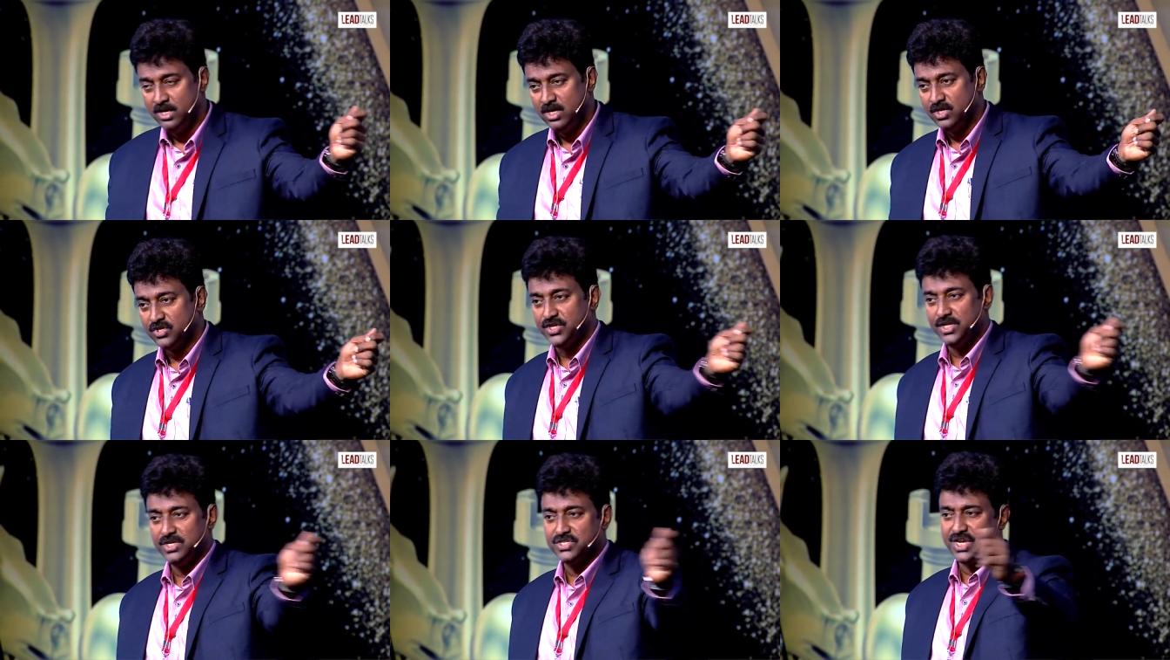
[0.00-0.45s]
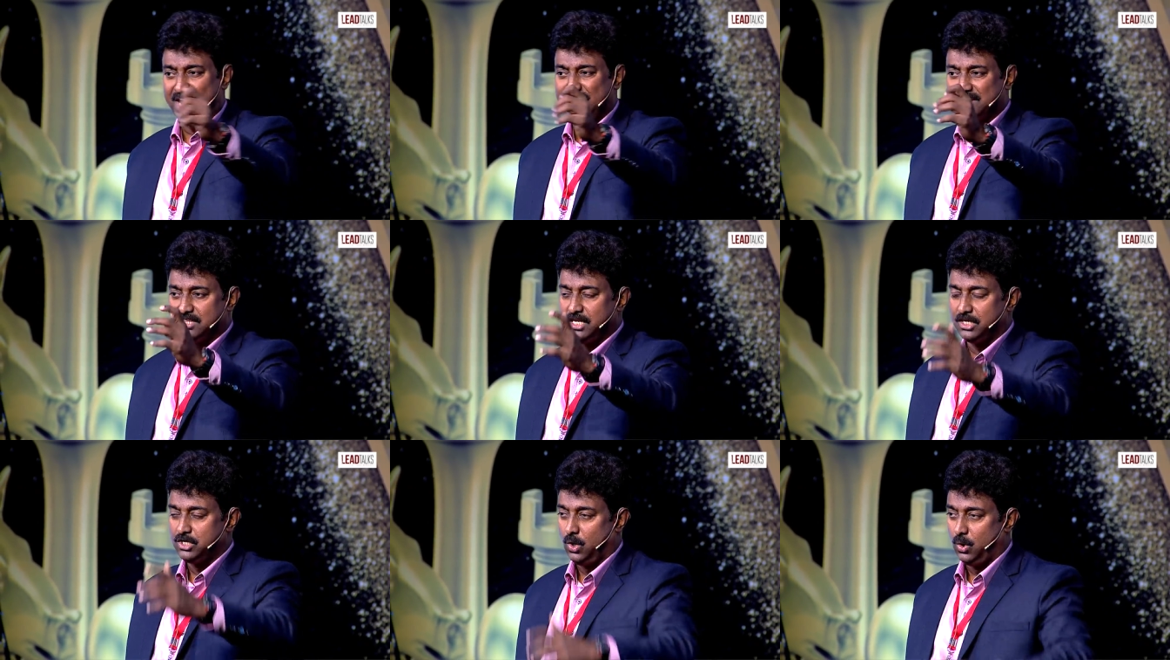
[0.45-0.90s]
She shut
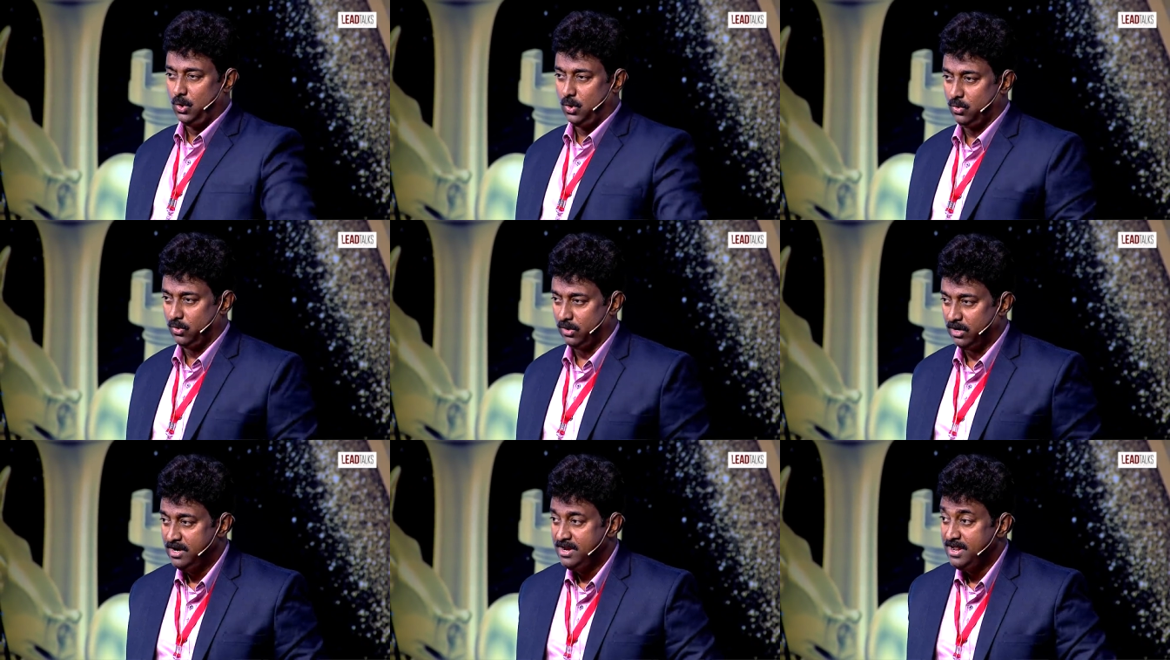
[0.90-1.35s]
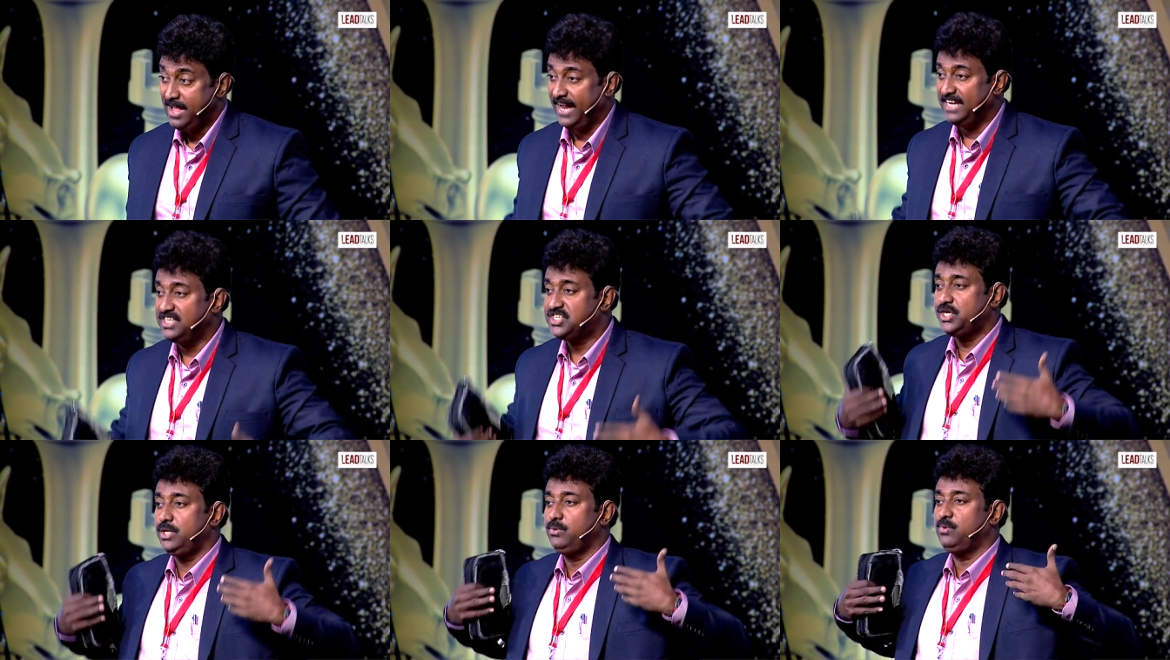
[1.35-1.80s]
the door,
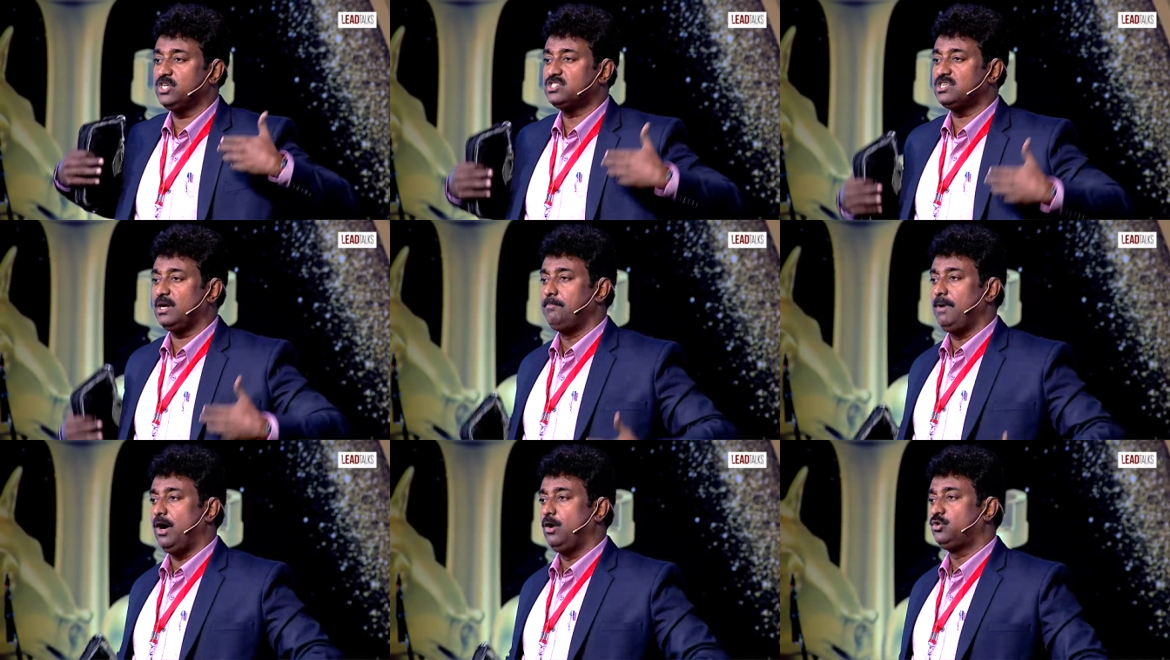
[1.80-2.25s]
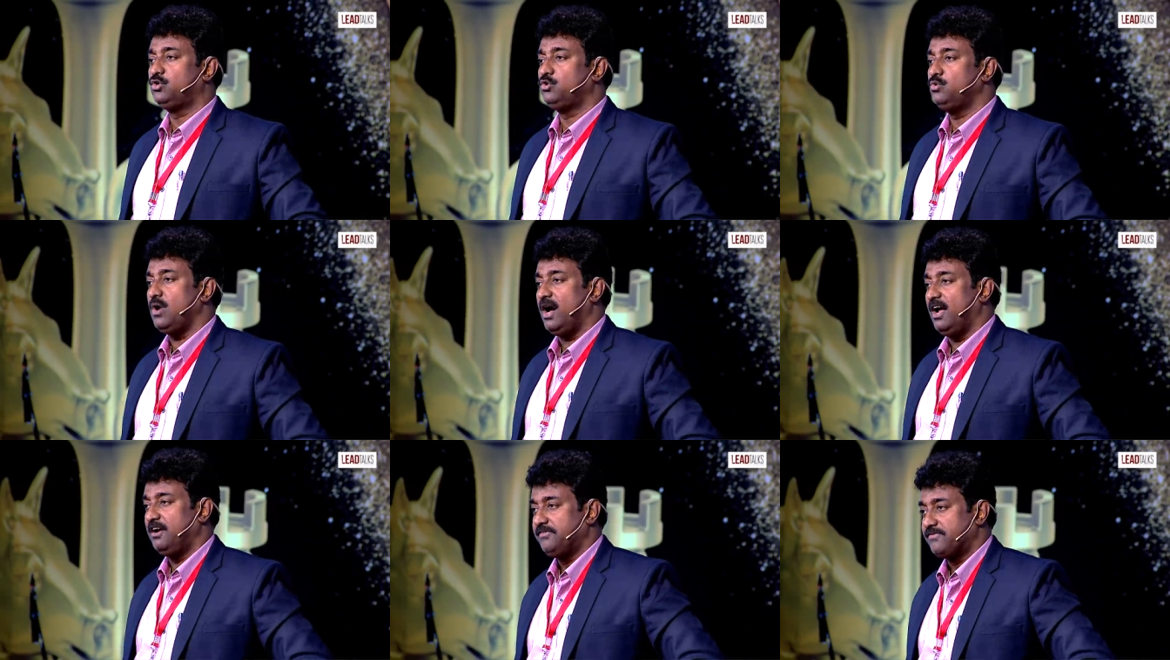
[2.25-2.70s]
and she was about to
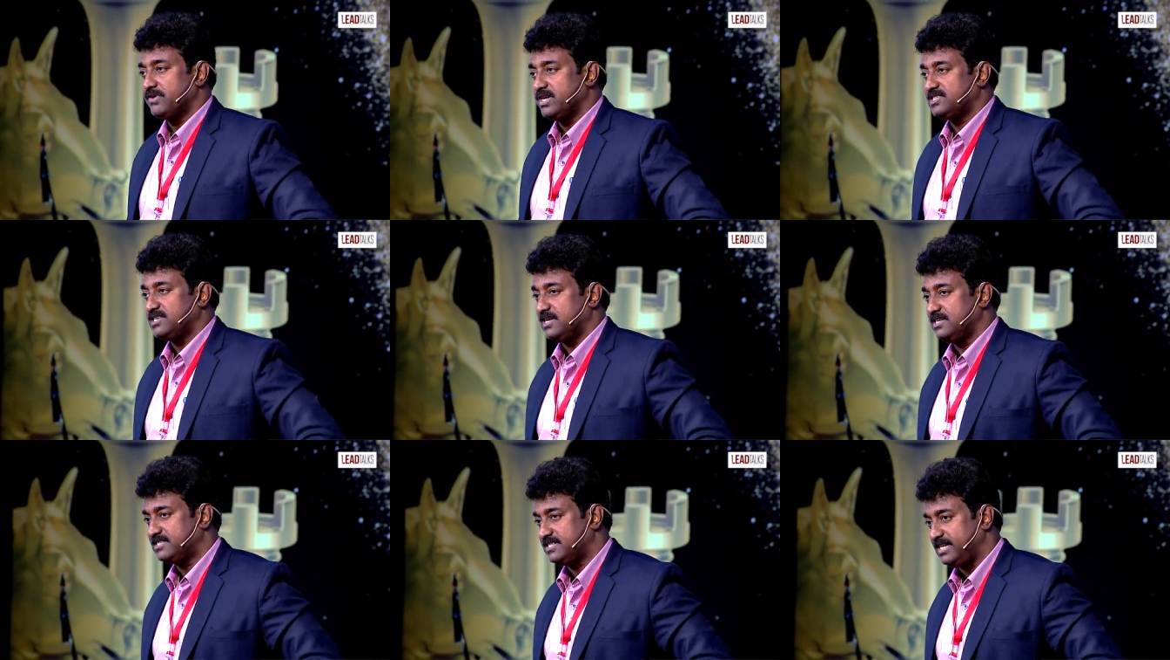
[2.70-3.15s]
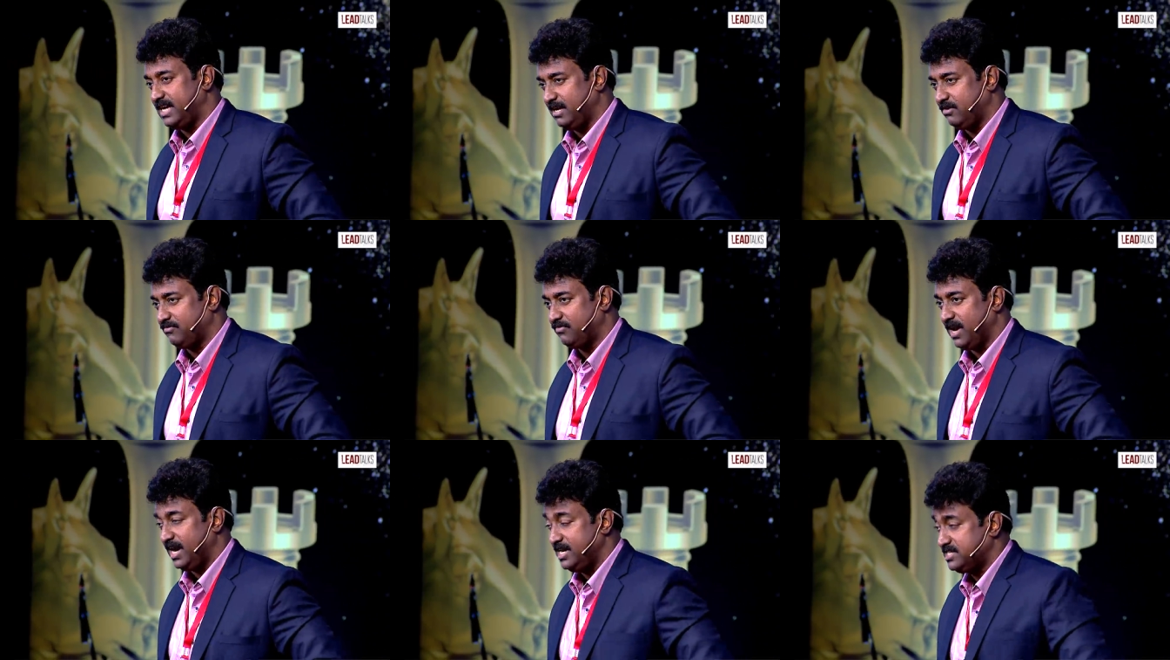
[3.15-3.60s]
undress herself.
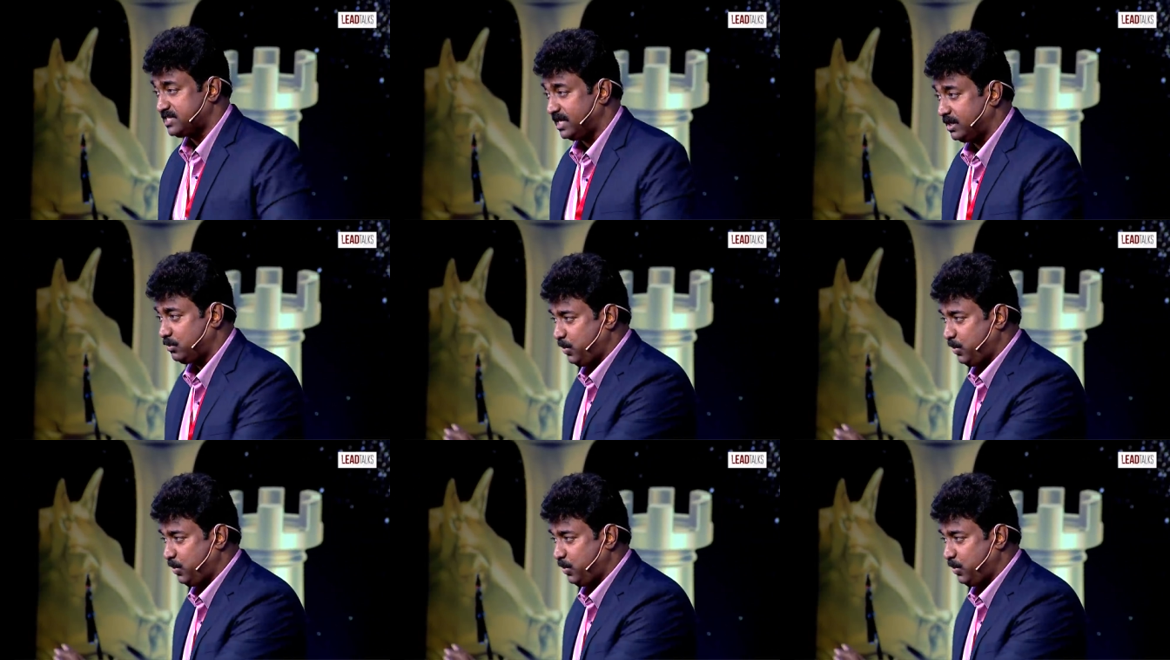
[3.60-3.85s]
I said,